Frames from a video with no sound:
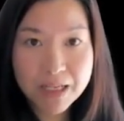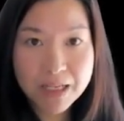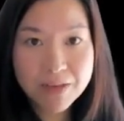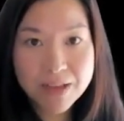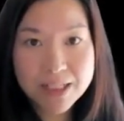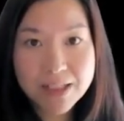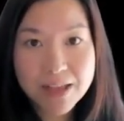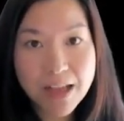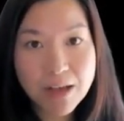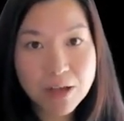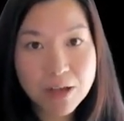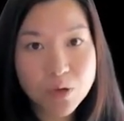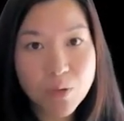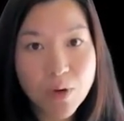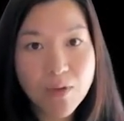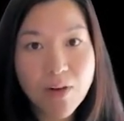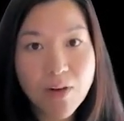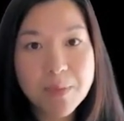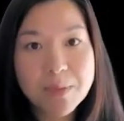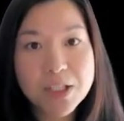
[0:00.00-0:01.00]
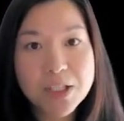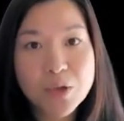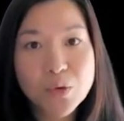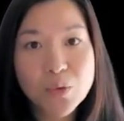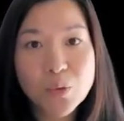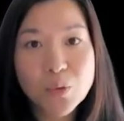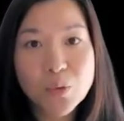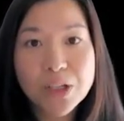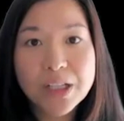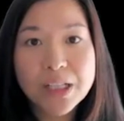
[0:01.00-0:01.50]
This allows RevOps to
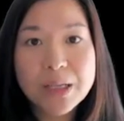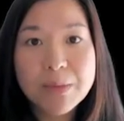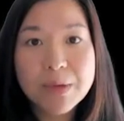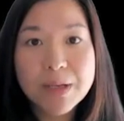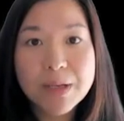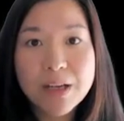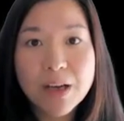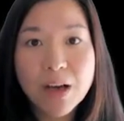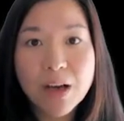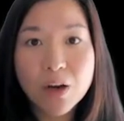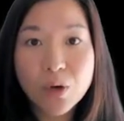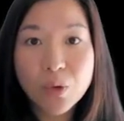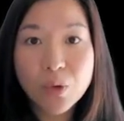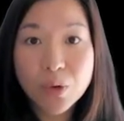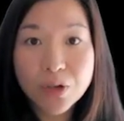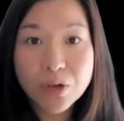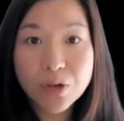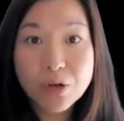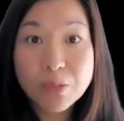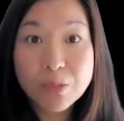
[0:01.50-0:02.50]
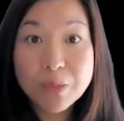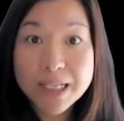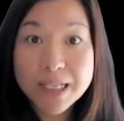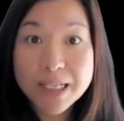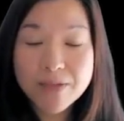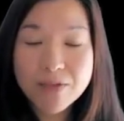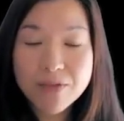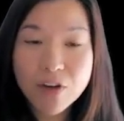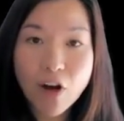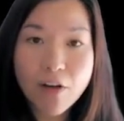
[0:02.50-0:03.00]
really be a critical
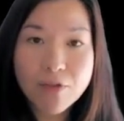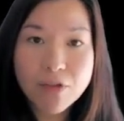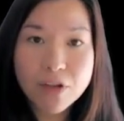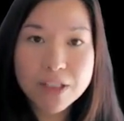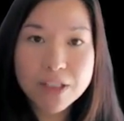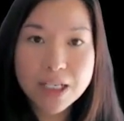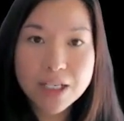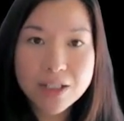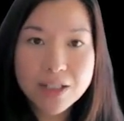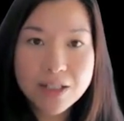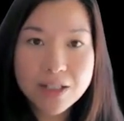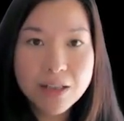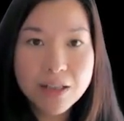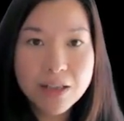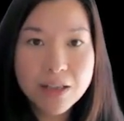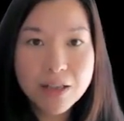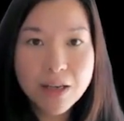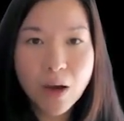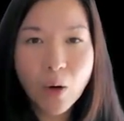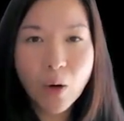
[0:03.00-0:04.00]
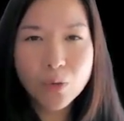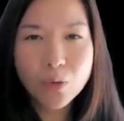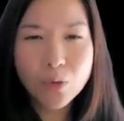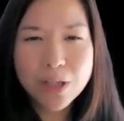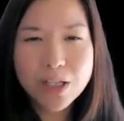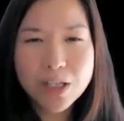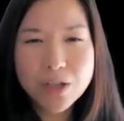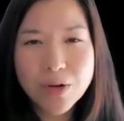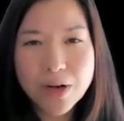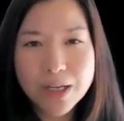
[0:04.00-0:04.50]
piece of the conversation, not
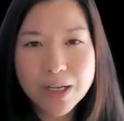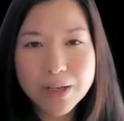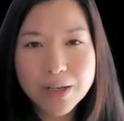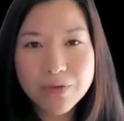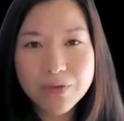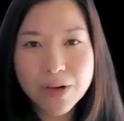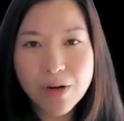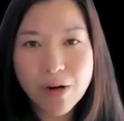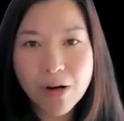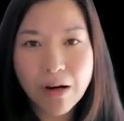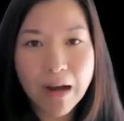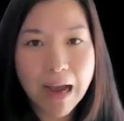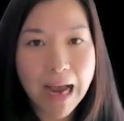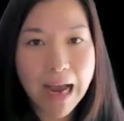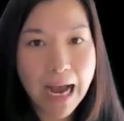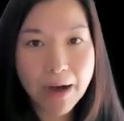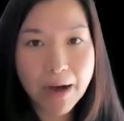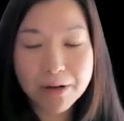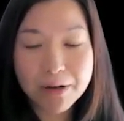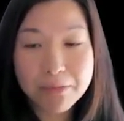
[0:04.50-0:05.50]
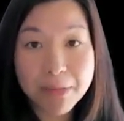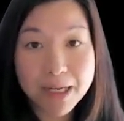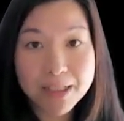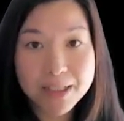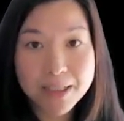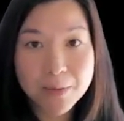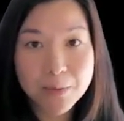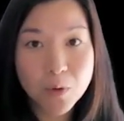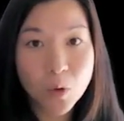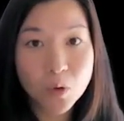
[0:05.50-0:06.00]
only in trying to figure out how to make
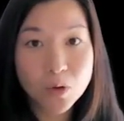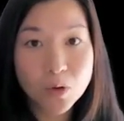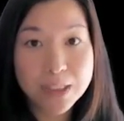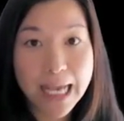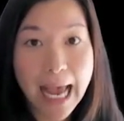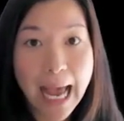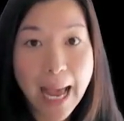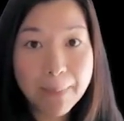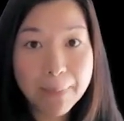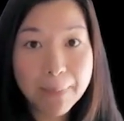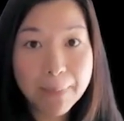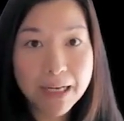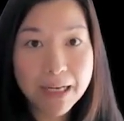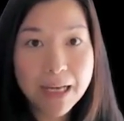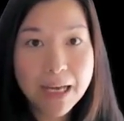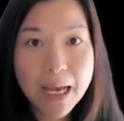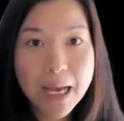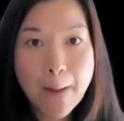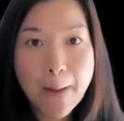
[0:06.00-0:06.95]
some goals happen,